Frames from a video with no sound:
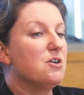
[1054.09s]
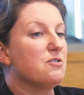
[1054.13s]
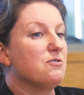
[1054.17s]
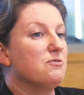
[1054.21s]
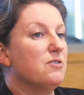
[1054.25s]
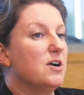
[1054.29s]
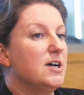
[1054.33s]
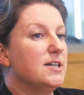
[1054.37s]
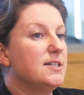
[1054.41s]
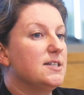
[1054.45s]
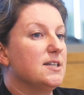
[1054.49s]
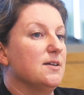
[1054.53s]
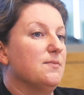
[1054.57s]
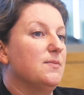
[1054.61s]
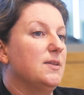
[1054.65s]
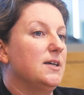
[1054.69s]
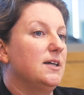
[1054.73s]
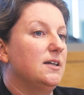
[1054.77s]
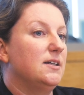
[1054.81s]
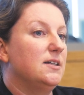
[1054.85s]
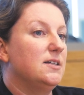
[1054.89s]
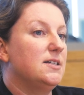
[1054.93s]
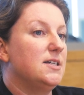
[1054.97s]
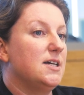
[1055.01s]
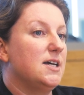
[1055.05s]
write
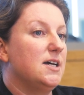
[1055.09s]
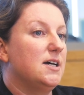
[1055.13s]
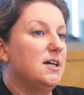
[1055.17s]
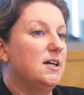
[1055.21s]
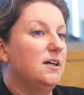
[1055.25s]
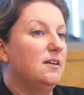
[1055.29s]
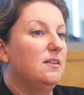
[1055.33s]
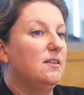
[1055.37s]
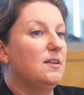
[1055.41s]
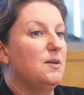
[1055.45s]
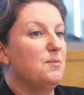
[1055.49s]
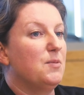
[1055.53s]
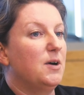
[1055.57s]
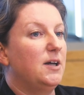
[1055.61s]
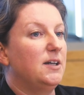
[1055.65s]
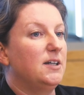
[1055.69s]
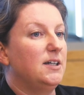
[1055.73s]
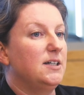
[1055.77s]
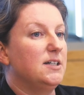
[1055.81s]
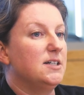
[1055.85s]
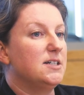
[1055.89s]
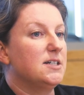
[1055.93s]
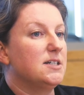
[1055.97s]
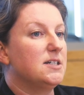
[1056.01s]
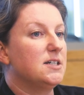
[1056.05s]
something down, they might
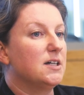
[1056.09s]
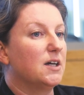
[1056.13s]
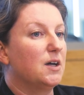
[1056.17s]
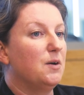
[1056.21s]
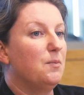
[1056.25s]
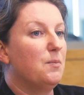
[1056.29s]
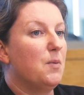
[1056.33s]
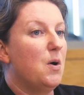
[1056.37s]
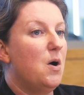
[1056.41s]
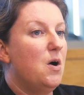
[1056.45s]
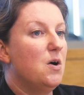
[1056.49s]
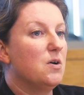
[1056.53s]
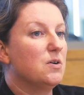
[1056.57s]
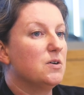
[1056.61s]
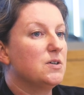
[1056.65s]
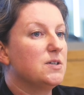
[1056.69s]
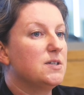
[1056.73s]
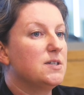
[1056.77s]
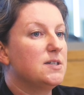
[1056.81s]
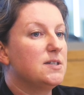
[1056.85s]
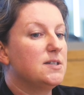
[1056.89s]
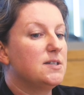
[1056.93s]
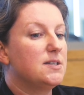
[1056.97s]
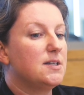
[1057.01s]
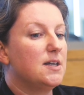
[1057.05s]
need to tick a
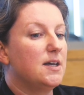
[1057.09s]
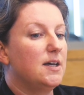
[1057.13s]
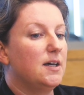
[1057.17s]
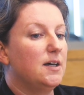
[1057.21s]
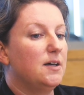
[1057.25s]
box.